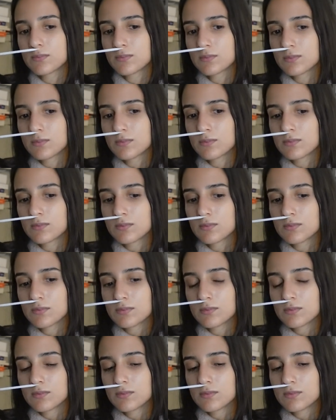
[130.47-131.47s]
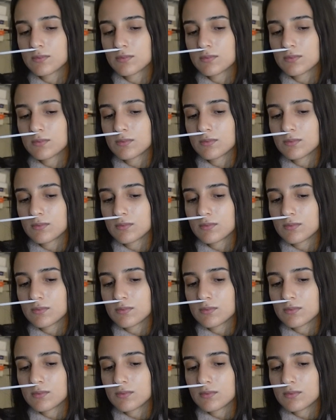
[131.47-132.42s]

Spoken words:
No one is speaking in this clip.